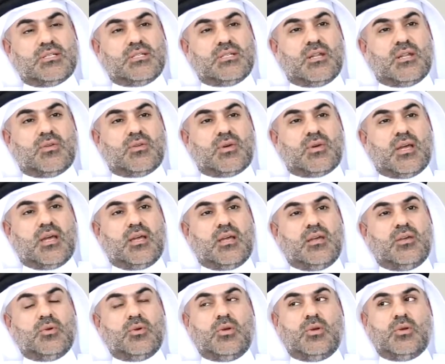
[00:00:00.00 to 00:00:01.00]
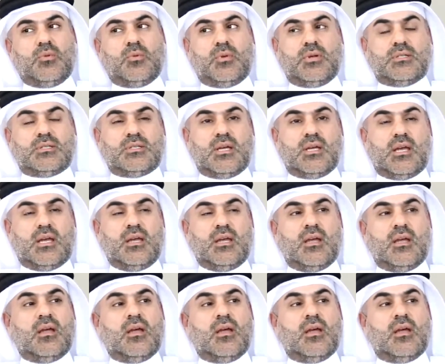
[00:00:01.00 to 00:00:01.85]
that, okay, you will say,